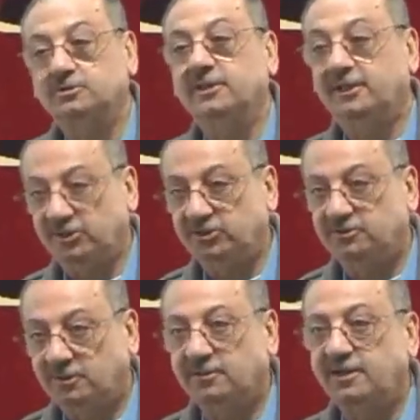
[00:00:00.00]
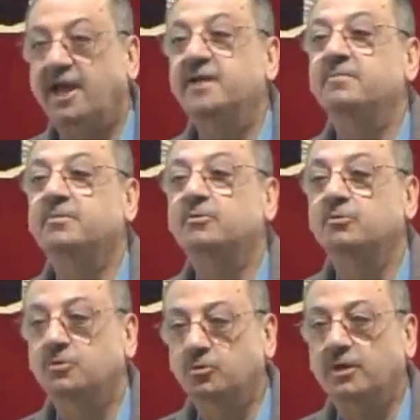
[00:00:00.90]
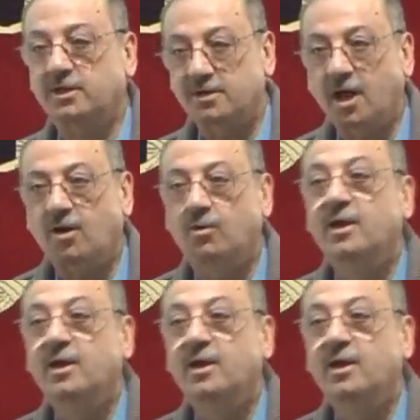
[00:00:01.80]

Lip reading: it is the time to do it now